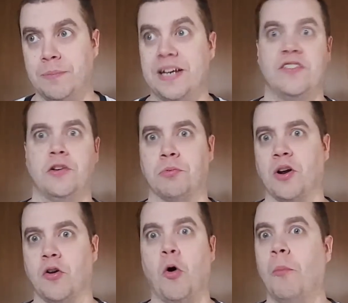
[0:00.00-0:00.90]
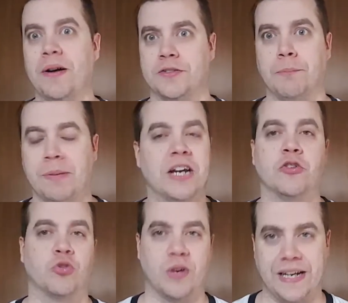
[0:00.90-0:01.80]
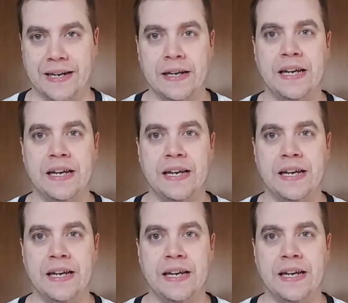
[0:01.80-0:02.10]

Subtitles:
because he's brought a whole bunch of bigotry